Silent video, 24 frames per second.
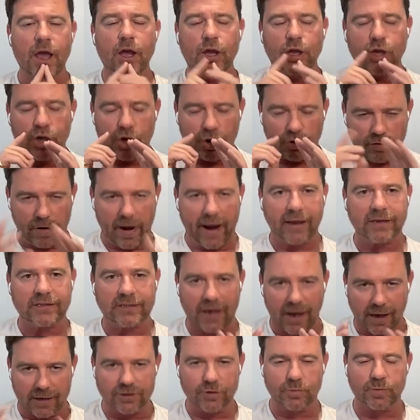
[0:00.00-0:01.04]
Correct,
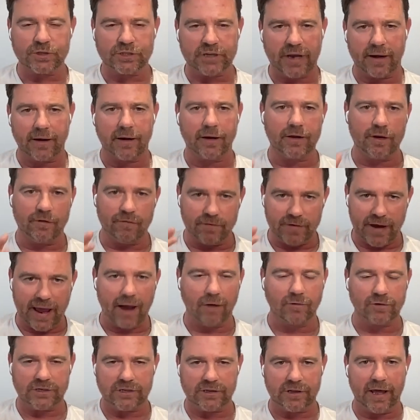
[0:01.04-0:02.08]
hundred percent, and you
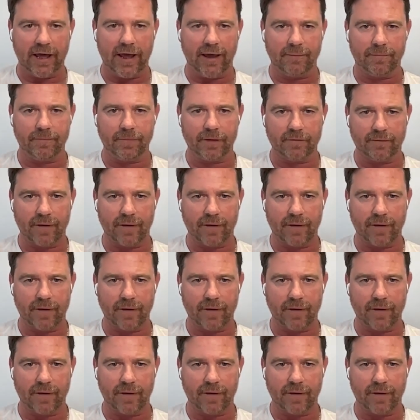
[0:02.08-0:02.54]
nailed it there.